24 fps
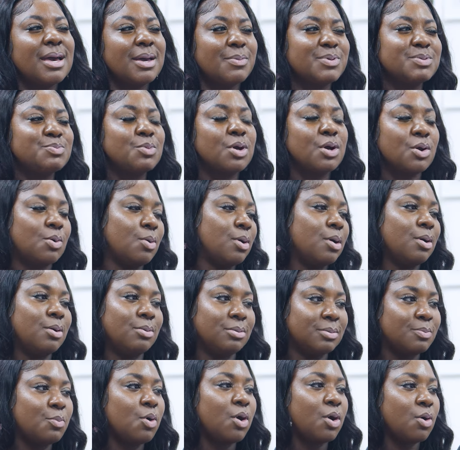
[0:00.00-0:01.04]
Yeah, it was more
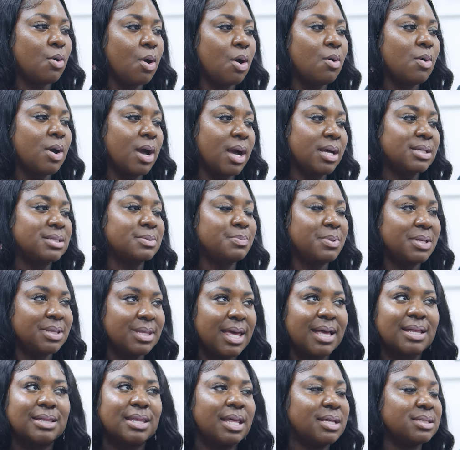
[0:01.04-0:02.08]
grown. More grown content. But
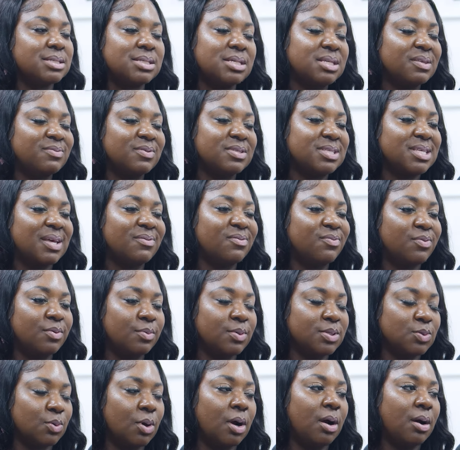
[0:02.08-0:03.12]
that
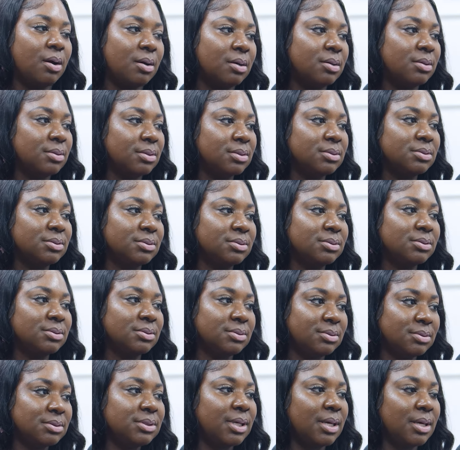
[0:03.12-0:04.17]
6'7" was raw.
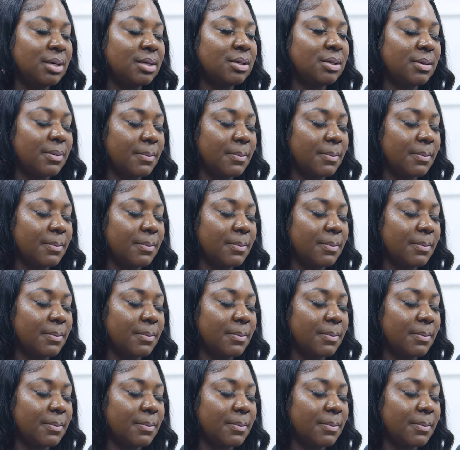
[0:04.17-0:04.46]
Wow. Yeah.